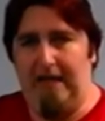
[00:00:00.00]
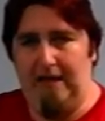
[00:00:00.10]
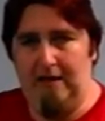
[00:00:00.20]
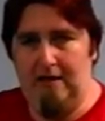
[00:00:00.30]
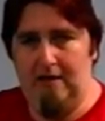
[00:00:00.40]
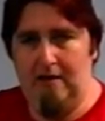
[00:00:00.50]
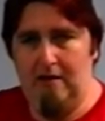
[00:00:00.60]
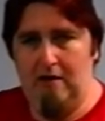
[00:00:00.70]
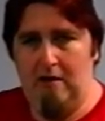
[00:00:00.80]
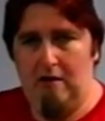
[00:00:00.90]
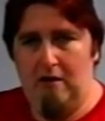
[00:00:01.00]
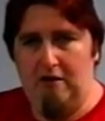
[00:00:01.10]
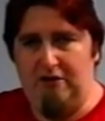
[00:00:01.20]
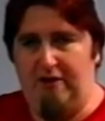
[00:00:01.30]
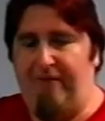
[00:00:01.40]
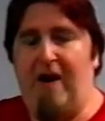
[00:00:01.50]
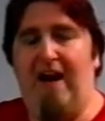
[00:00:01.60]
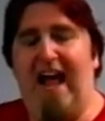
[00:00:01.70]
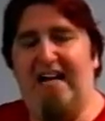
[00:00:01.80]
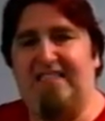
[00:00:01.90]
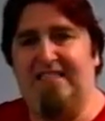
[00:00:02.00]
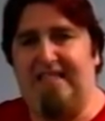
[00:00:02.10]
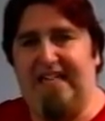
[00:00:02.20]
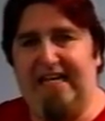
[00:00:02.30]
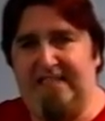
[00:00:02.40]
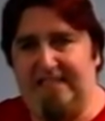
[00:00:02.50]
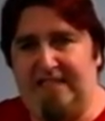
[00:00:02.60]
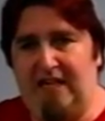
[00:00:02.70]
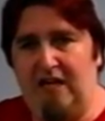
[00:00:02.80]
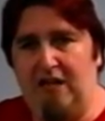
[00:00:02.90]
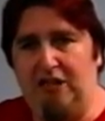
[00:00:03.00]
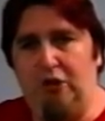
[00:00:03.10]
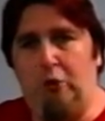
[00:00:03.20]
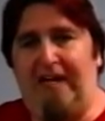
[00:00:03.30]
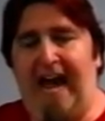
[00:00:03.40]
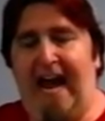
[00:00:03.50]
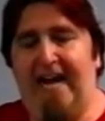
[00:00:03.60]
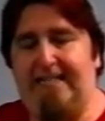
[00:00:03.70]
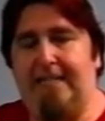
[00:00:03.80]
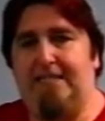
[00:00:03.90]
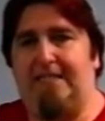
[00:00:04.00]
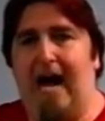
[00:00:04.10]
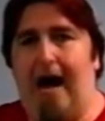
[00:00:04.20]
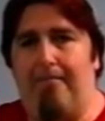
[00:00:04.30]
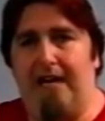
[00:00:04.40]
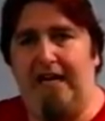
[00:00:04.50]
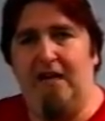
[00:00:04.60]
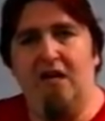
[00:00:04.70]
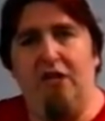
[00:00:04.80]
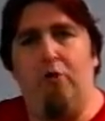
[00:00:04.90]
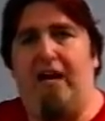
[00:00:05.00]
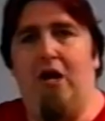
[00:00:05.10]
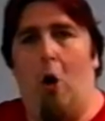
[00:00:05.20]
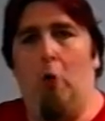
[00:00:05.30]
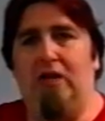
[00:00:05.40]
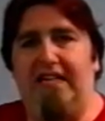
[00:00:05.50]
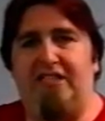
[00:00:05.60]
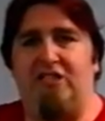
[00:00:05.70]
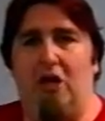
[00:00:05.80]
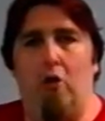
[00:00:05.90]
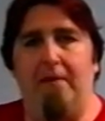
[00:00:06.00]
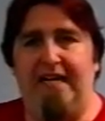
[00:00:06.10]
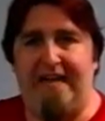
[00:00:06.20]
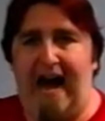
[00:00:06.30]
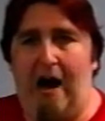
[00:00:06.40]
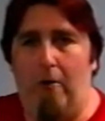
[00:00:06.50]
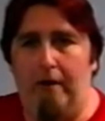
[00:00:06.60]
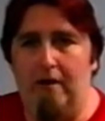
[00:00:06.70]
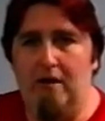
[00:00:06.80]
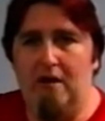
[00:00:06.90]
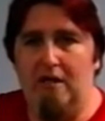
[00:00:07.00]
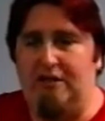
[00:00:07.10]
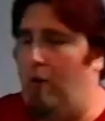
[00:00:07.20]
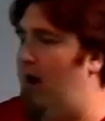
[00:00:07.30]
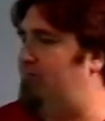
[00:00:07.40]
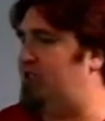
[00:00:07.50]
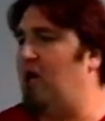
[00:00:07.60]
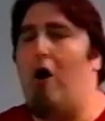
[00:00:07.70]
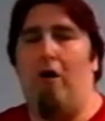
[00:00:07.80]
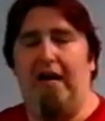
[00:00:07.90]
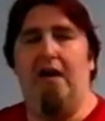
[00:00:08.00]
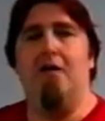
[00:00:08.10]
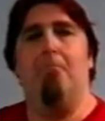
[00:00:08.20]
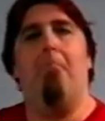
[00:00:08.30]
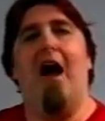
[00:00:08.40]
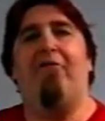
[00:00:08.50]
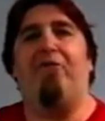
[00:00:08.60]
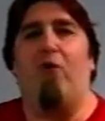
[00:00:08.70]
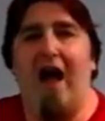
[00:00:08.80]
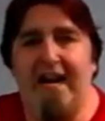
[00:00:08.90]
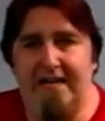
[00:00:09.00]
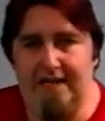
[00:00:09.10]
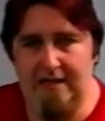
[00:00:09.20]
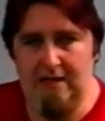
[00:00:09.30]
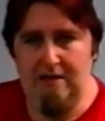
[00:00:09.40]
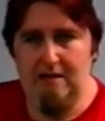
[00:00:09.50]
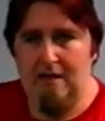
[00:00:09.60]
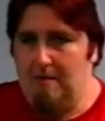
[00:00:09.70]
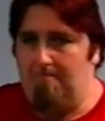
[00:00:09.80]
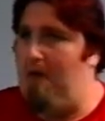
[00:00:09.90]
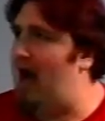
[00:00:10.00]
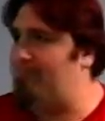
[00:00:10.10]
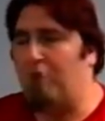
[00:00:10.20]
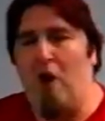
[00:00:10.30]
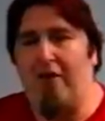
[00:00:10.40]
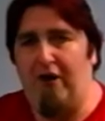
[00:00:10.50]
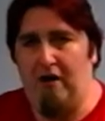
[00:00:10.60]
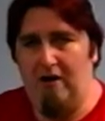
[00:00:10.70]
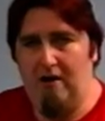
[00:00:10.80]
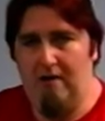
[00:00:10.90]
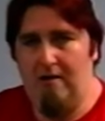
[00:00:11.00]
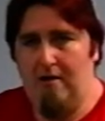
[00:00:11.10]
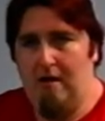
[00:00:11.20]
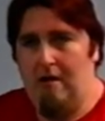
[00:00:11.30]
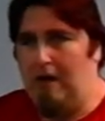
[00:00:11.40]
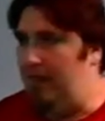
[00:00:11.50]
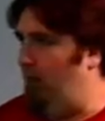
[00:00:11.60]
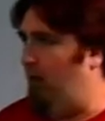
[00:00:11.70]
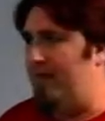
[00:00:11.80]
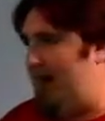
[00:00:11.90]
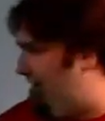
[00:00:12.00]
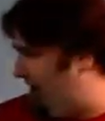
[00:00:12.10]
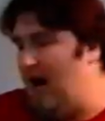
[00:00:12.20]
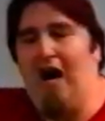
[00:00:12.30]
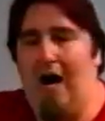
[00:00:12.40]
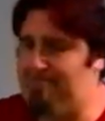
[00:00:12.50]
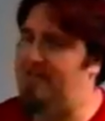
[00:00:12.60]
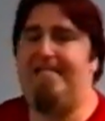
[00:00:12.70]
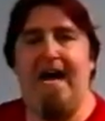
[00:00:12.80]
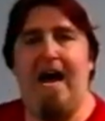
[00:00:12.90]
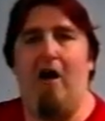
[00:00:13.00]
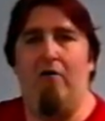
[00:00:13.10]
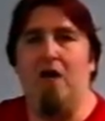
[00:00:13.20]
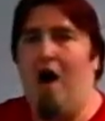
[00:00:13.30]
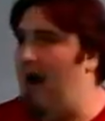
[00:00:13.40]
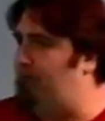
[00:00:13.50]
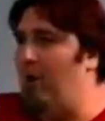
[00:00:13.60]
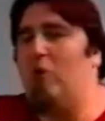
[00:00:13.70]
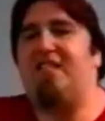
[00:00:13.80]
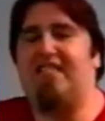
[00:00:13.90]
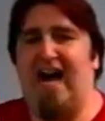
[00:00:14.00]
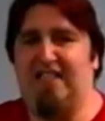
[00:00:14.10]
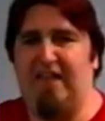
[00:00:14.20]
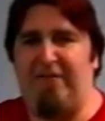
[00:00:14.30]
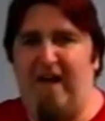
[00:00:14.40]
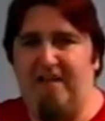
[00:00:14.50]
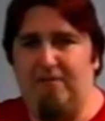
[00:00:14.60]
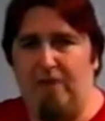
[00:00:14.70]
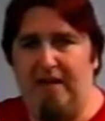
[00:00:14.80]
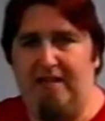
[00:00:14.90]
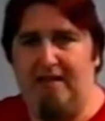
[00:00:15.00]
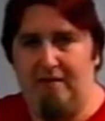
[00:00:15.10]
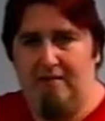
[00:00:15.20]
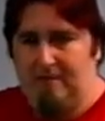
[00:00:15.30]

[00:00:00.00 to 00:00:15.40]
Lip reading: me. So the very essence is, you can't stop me. You can only slow me down. So I'm sorry, my friend, my brother, the one that I've gone up and down on both sides of the fence with.